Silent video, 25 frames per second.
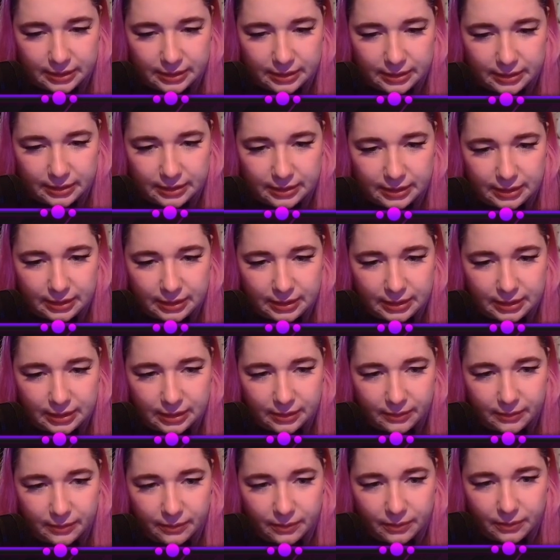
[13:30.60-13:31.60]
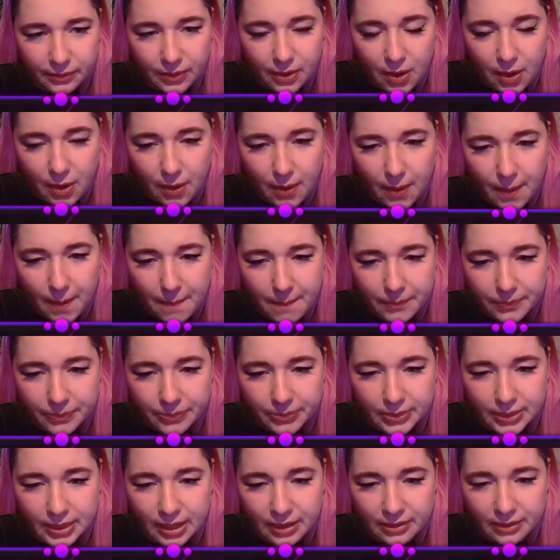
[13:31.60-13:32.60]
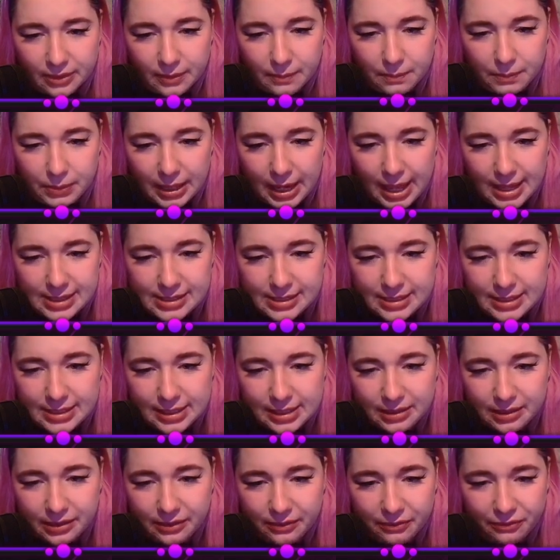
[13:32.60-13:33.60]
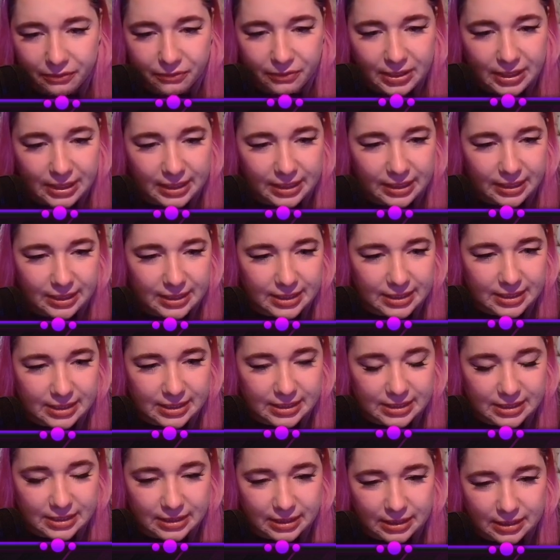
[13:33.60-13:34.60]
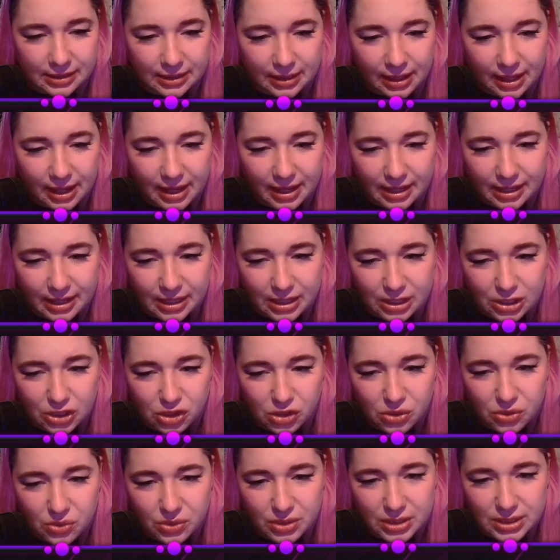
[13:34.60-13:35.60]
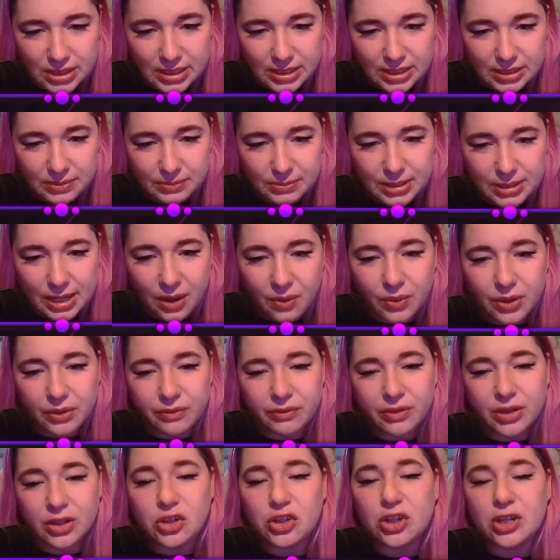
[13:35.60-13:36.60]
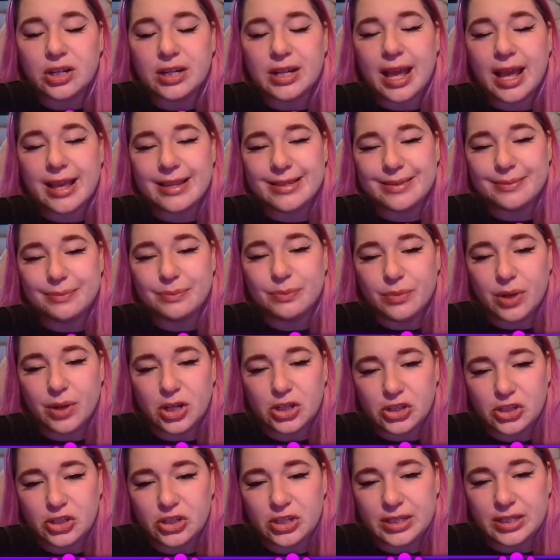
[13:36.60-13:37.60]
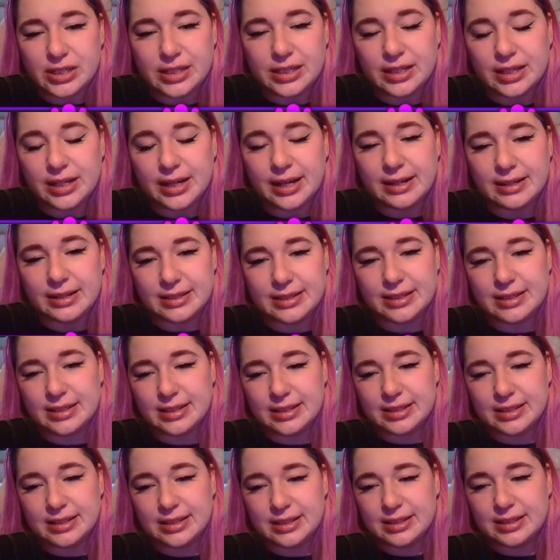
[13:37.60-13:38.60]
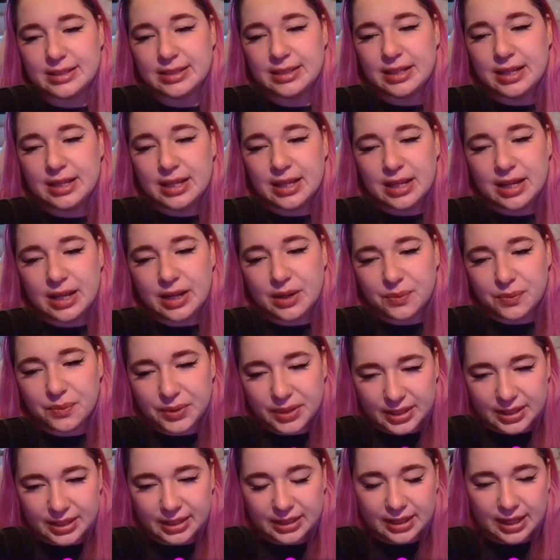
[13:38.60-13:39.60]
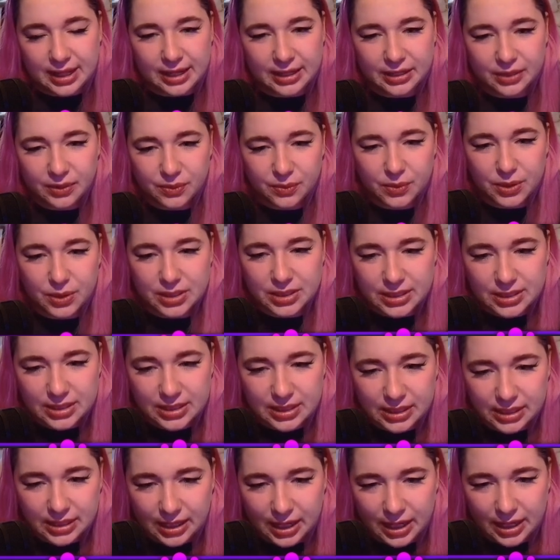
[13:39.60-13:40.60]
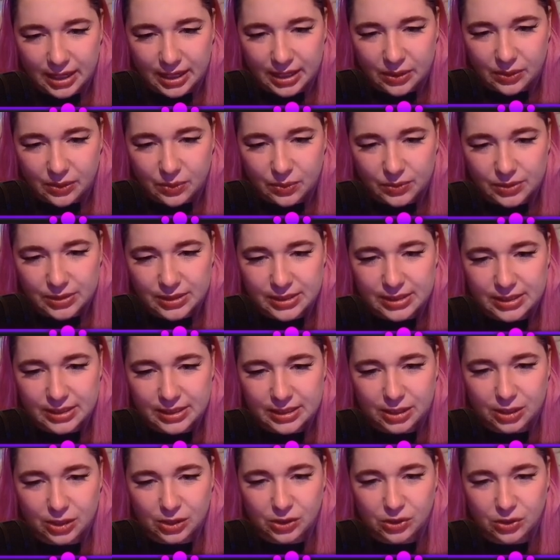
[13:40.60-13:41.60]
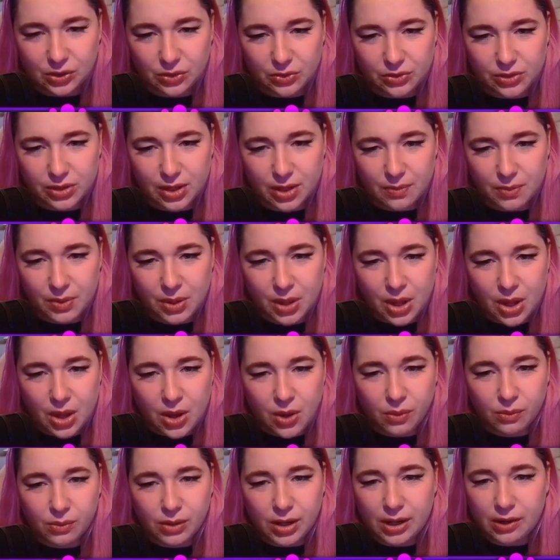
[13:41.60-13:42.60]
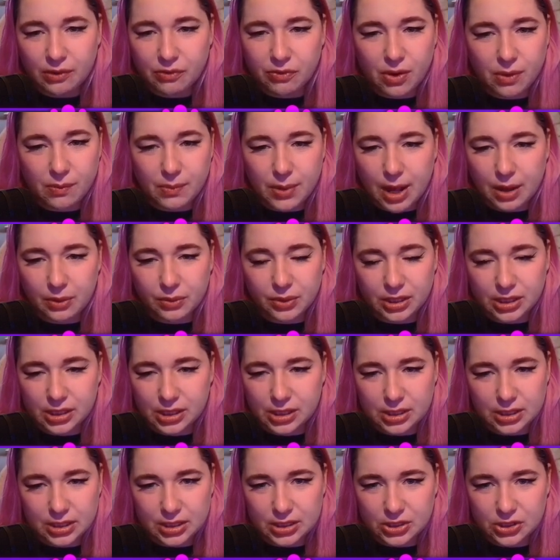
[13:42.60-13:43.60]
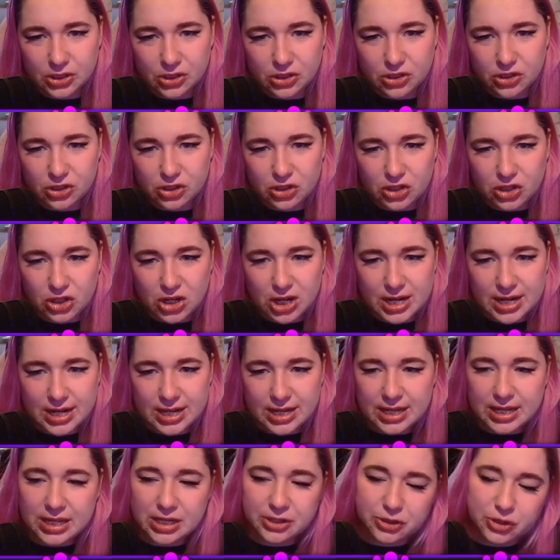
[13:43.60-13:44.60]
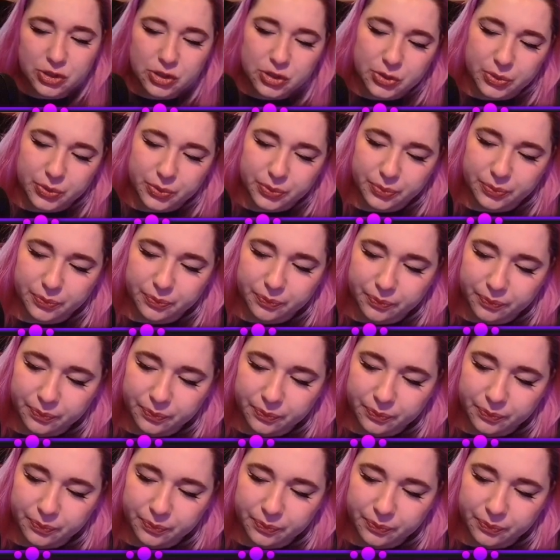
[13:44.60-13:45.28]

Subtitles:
The plasticky feet is still an issue, it seems. However, not as much here as it is with the lighter ones. Here I can only see it close up, where from out here it's not an issue.